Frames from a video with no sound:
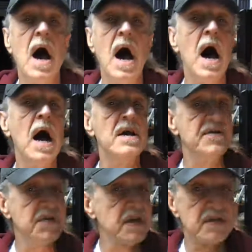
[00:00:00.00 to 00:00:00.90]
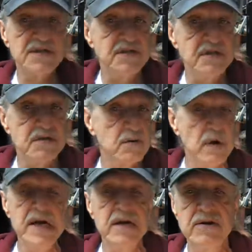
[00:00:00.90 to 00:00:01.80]
I think this is
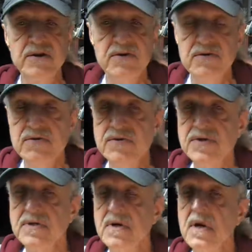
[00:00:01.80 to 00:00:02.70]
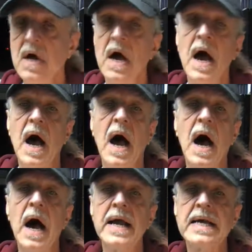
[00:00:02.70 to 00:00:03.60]
great news.
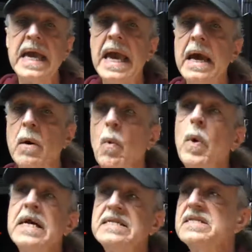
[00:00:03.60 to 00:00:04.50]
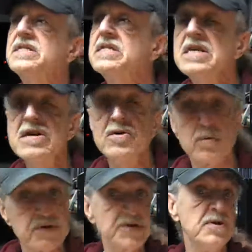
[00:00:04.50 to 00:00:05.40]
I can't wait to see the
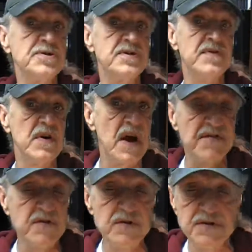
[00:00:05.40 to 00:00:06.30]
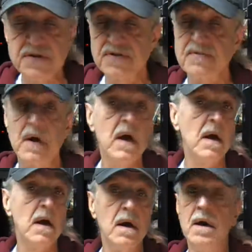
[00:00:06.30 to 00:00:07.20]
results of their efforts.
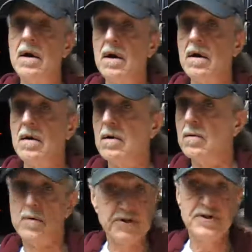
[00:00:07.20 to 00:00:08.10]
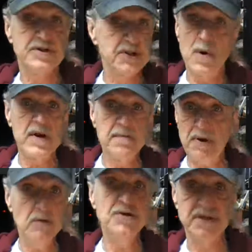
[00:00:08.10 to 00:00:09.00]
Richard has already
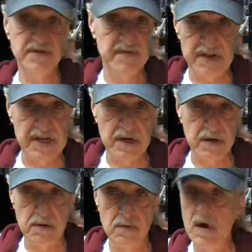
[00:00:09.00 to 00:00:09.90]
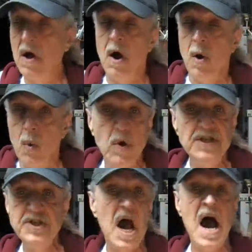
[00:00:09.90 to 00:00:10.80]
posted a video,
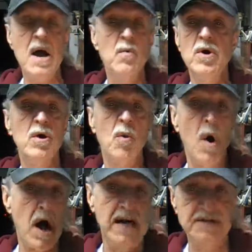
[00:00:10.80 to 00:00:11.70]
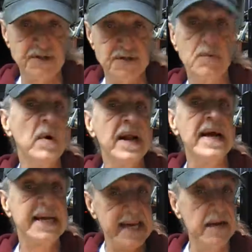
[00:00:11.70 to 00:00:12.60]
which I will watch when
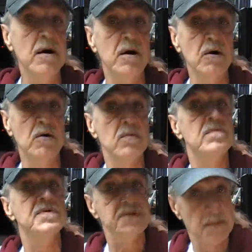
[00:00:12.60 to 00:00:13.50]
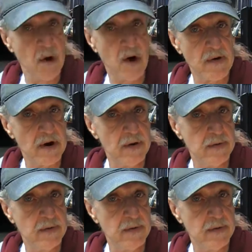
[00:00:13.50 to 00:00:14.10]
I get home tomorrow.